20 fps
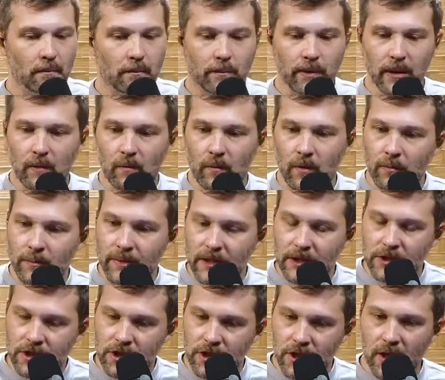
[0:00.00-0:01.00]
but we will be
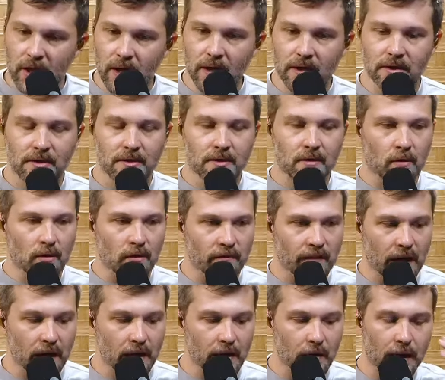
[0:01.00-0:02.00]
judged or
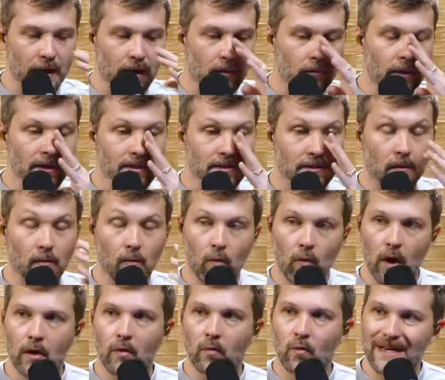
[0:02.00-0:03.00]
evaluated based on
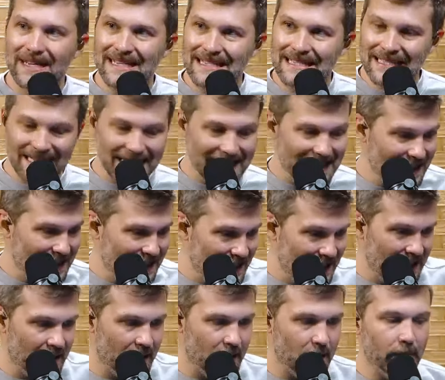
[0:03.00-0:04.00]
what we did, did,
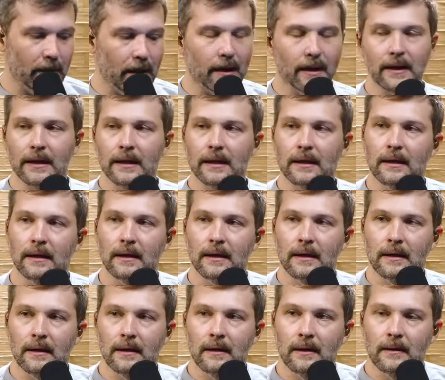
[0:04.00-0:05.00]
in yeah. the body.
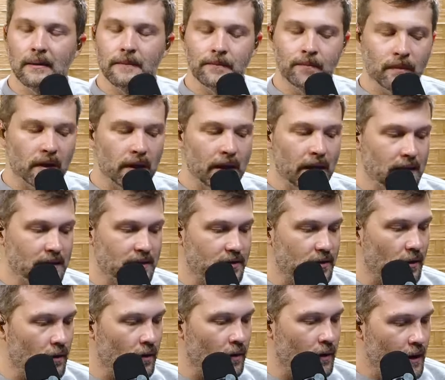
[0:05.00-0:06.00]
Yeah. And
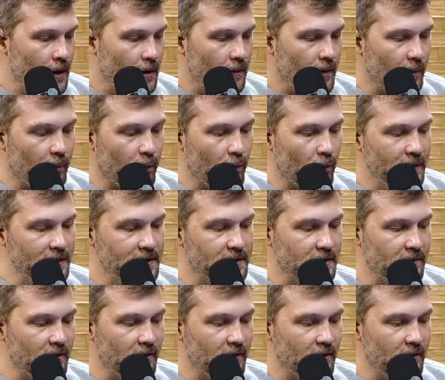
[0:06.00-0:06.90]
so the points of